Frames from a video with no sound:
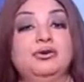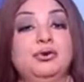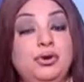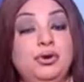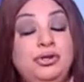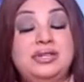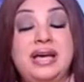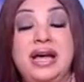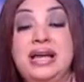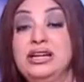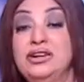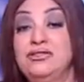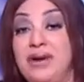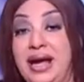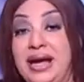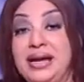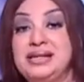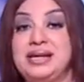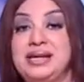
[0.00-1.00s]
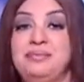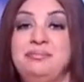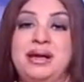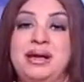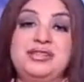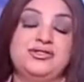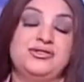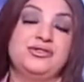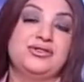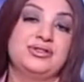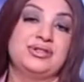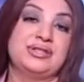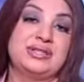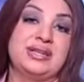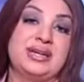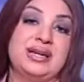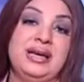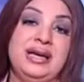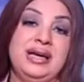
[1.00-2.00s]
good and great
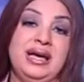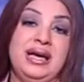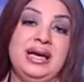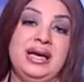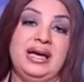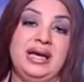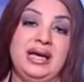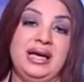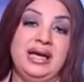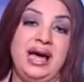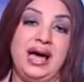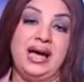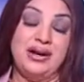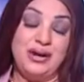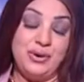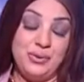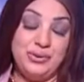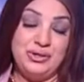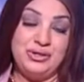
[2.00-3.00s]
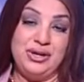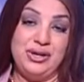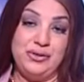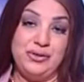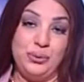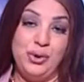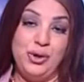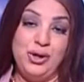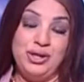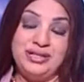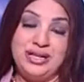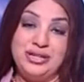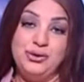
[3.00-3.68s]
ambassadors around the world.